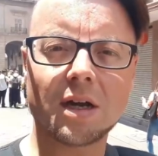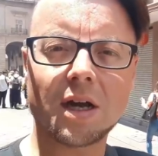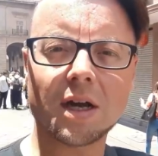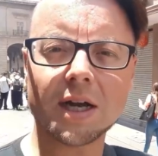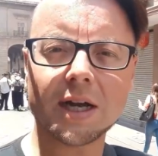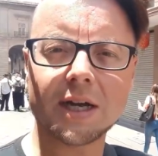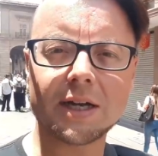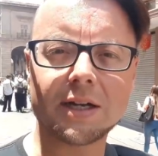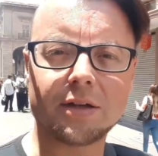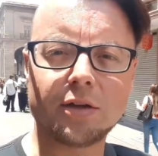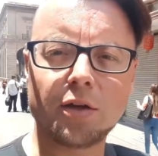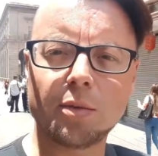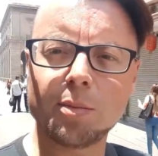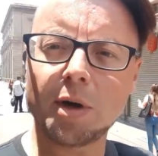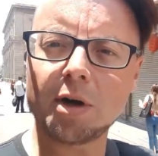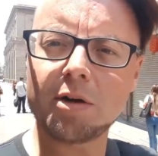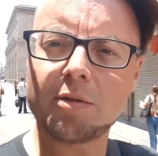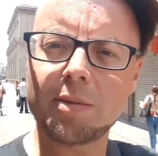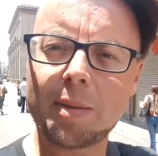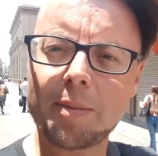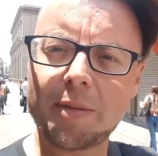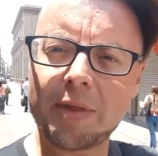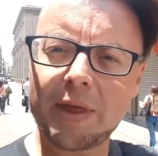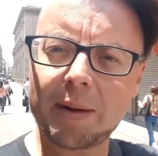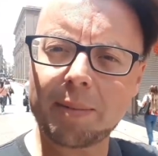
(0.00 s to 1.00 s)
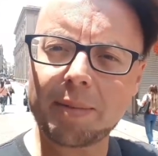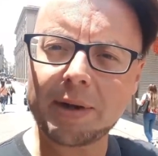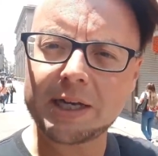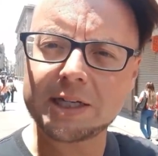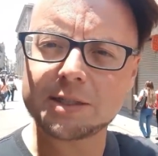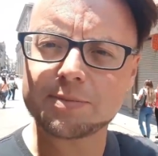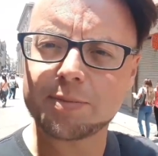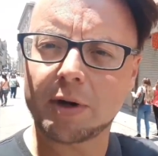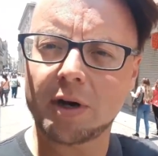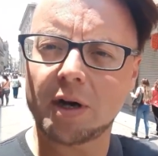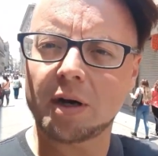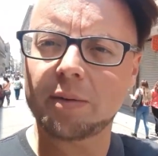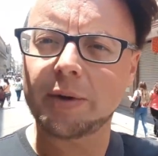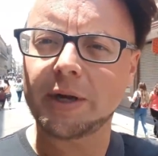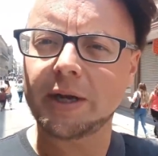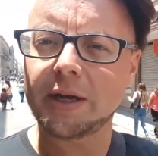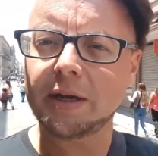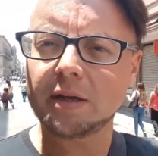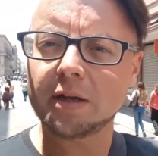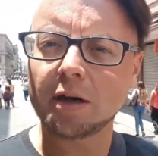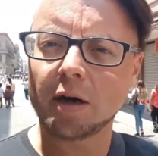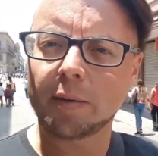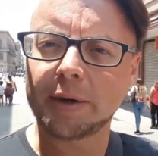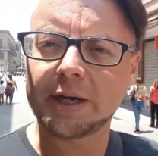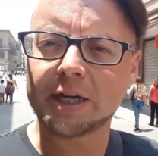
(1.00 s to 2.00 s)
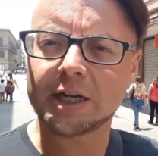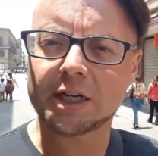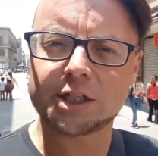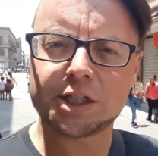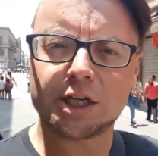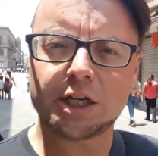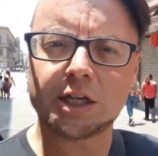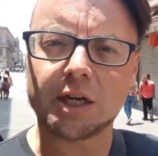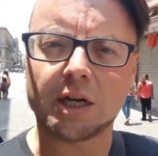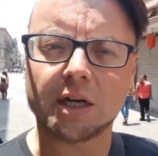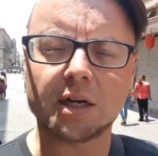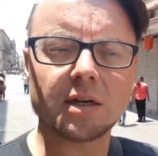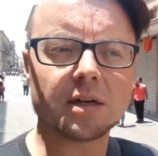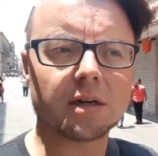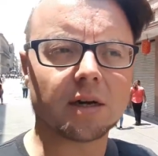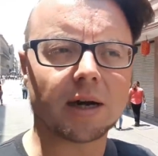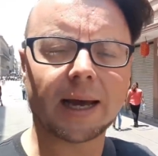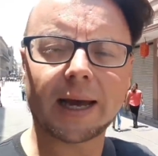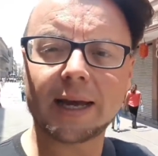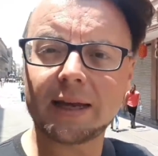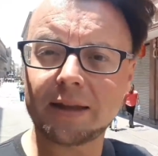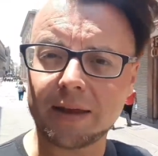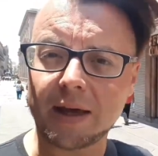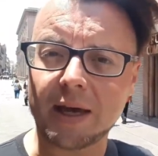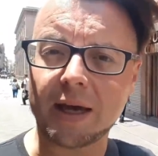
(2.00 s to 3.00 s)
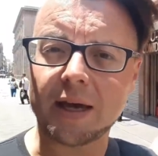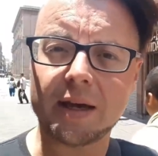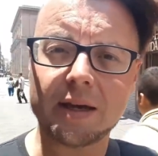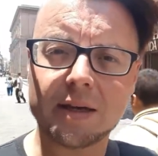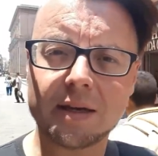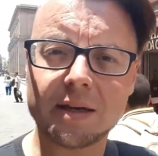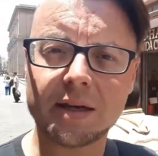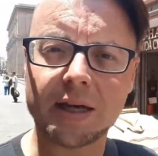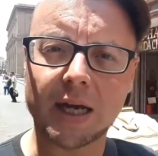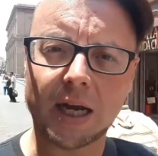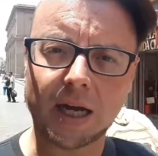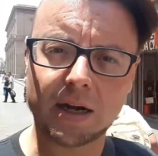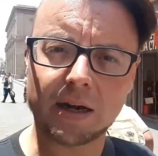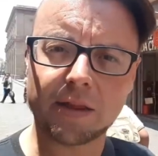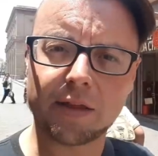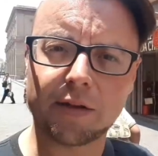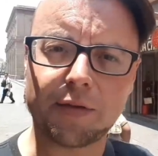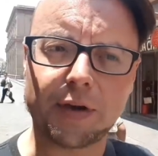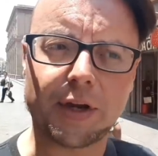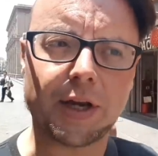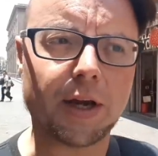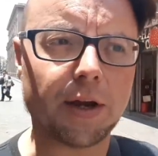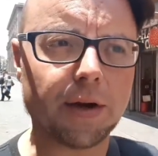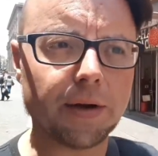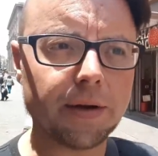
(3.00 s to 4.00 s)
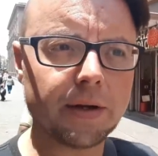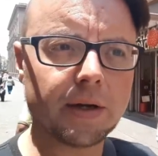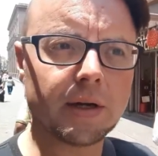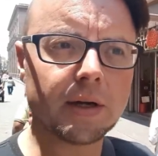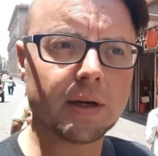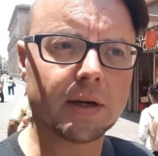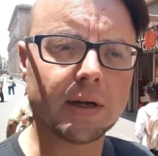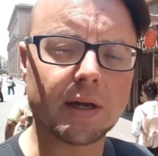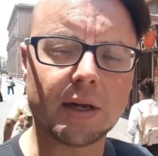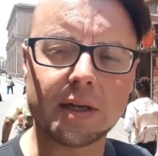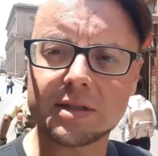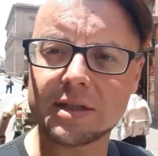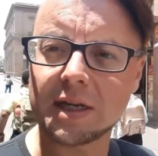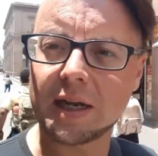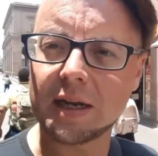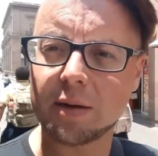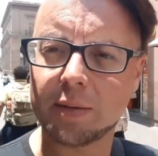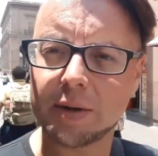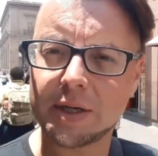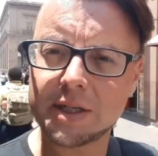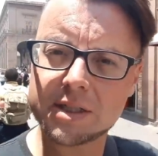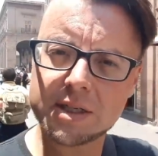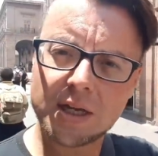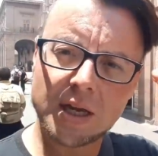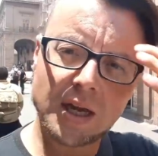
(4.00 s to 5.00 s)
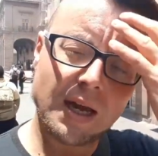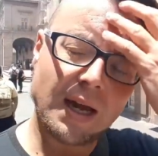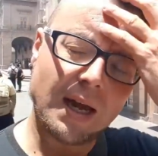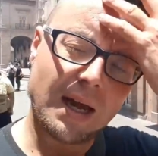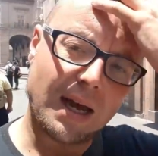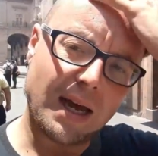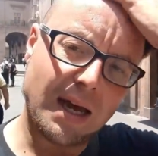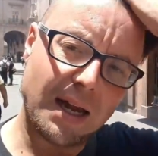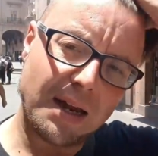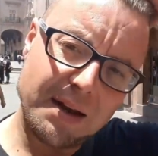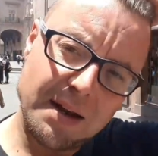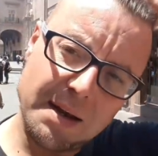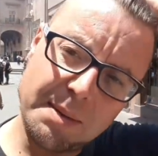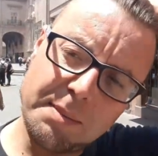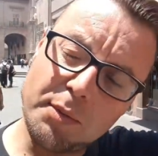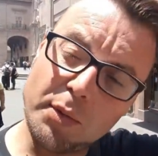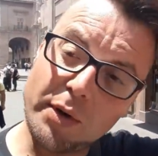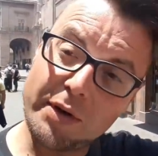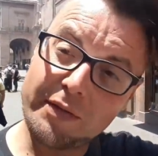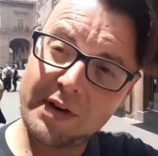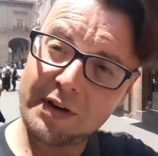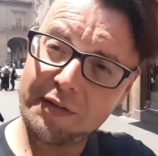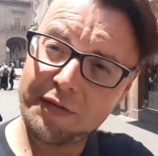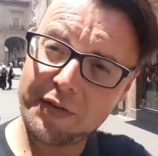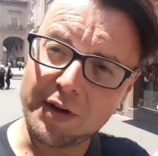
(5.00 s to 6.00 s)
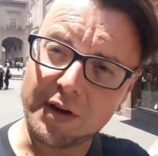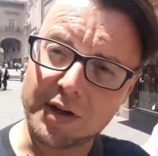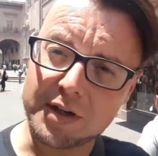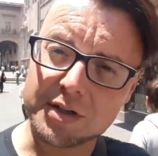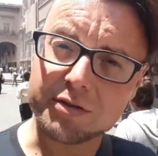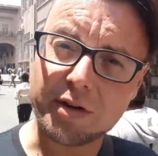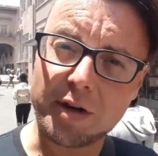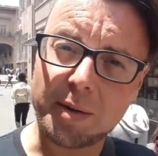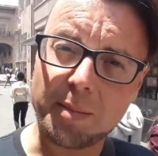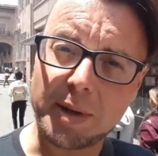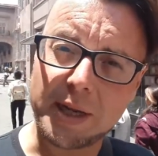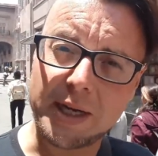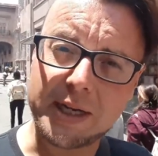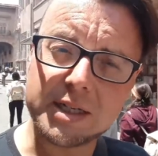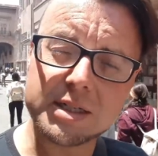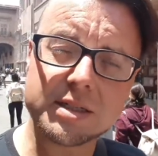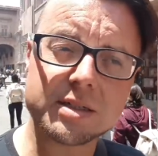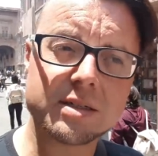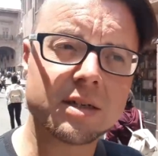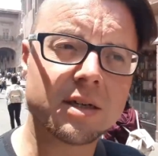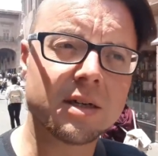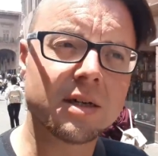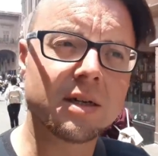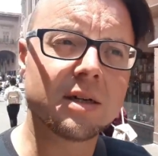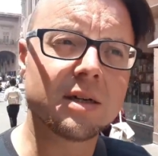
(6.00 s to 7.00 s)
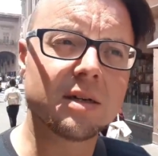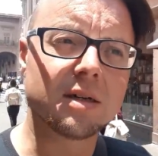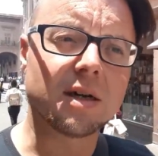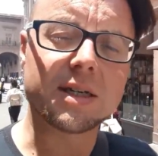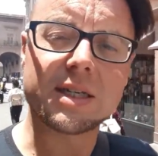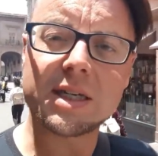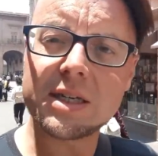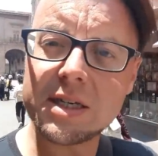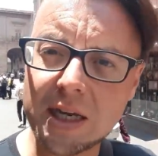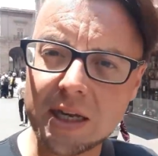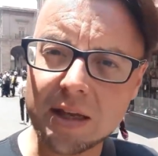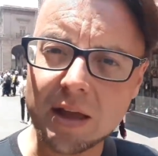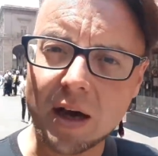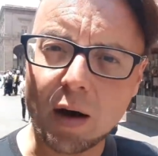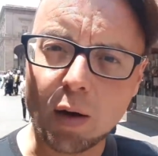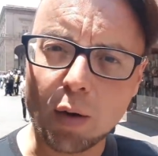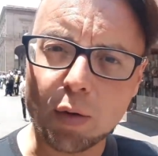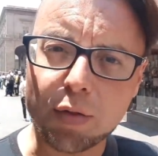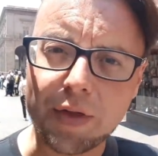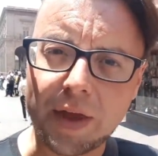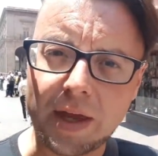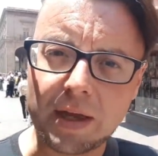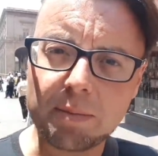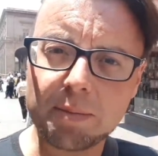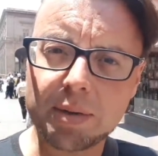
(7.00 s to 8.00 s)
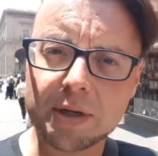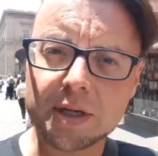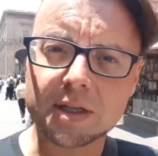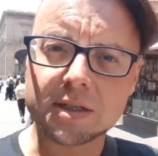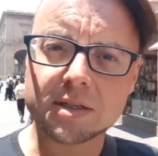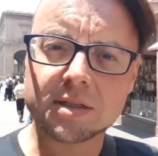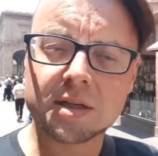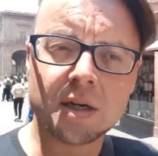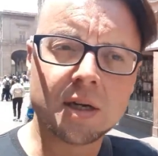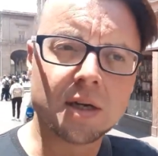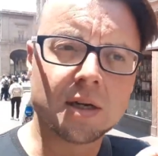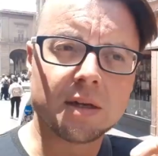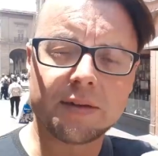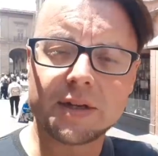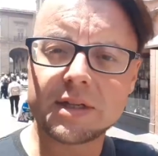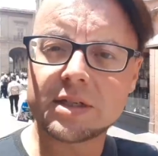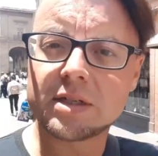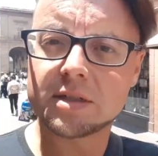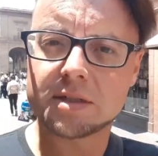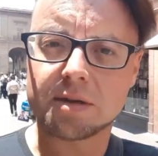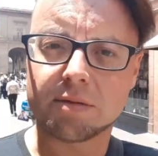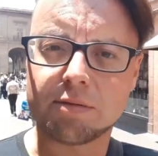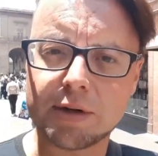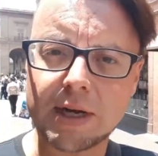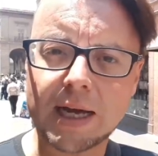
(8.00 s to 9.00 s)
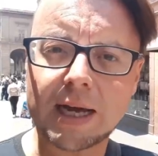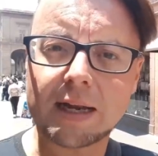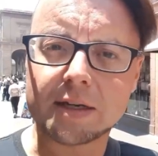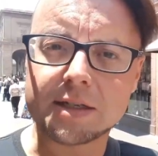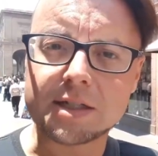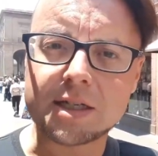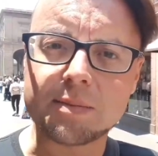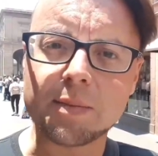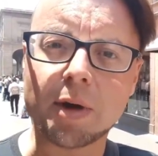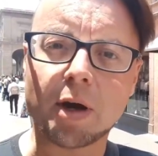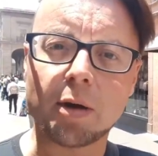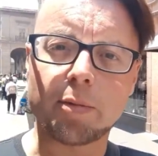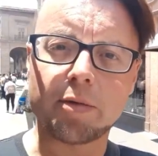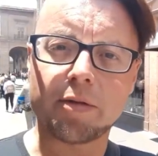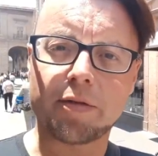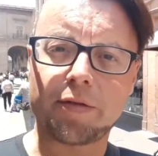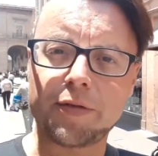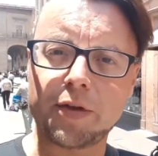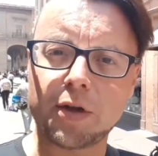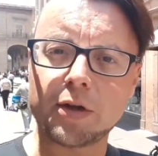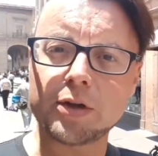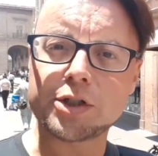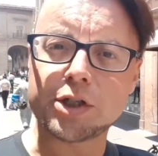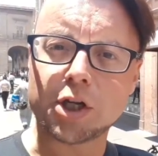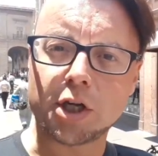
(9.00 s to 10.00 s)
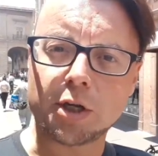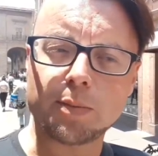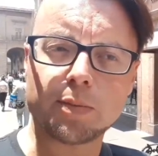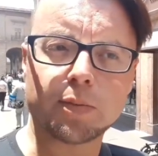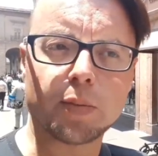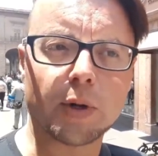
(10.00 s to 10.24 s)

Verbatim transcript: Okay, you might remember that place behind me, Comida China. I ate there in another video in San Luis, and we've left the ice cream place. I didn't eat the whole thing because this is a reality moment for YouTube.